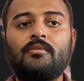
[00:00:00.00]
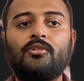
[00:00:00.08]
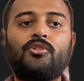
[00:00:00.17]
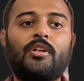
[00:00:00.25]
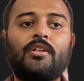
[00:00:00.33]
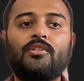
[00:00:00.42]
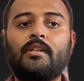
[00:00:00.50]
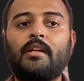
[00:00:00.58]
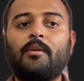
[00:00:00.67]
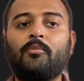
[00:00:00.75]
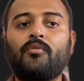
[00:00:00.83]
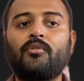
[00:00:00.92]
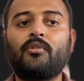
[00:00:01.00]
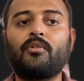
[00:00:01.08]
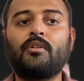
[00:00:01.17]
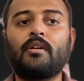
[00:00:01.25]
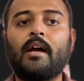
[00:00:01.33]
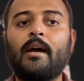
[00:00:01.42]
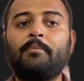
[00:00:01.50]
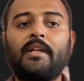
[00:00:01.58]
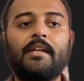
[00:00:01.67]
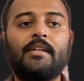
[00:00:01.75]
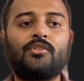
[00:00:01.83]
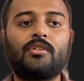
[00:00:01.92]
change the name of your
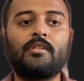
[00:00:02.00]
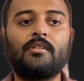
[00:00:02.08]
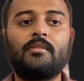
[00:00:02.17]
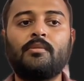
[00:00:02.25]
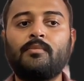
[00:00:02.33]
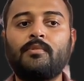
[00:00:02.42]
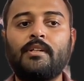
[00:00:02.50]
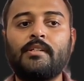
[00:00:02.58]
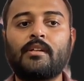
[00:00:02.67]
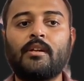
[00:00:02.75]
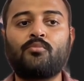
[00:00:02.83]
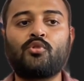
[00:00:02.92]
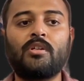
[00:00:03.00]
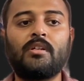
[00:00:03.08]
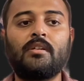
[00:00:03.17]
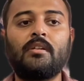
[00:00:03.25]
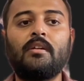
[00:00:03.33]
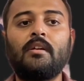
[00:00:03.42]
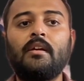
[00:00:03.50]
application, description,